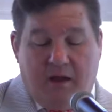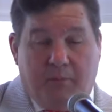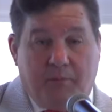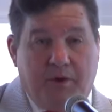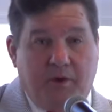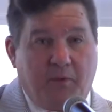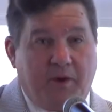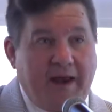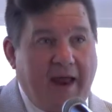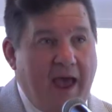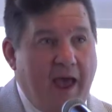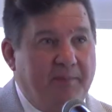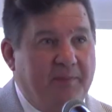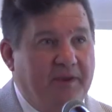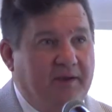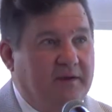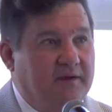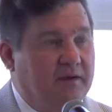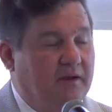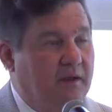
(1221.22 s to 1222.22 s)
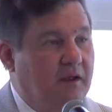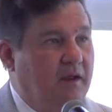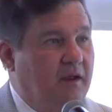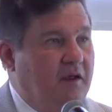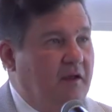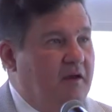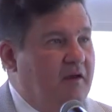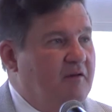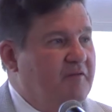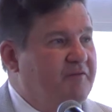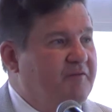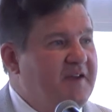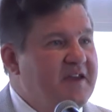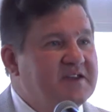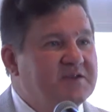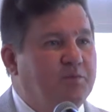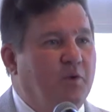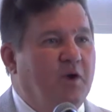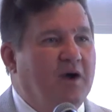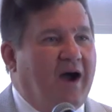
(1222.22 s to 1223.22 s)
But what happened?
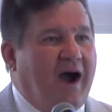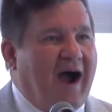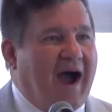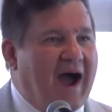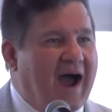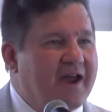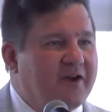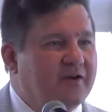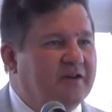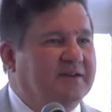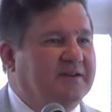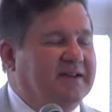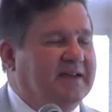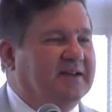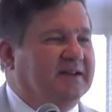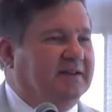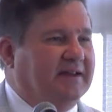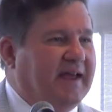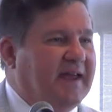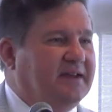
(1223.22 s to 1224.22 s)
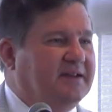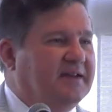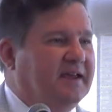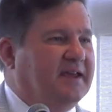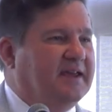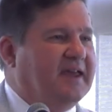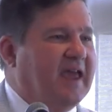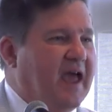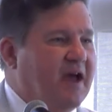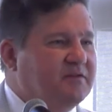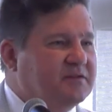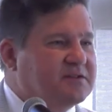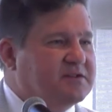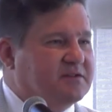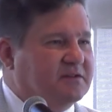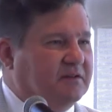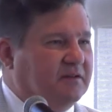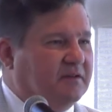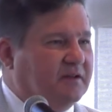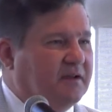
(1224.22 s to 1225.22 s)
Facebook hired the Atlantic
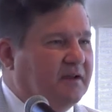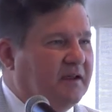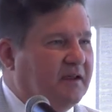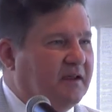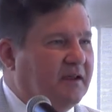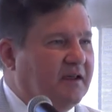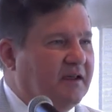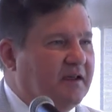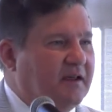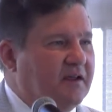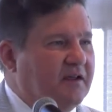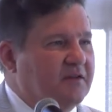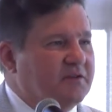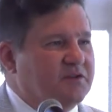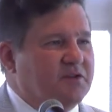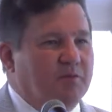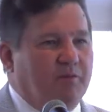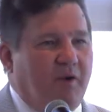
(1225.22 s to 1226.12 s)
Council to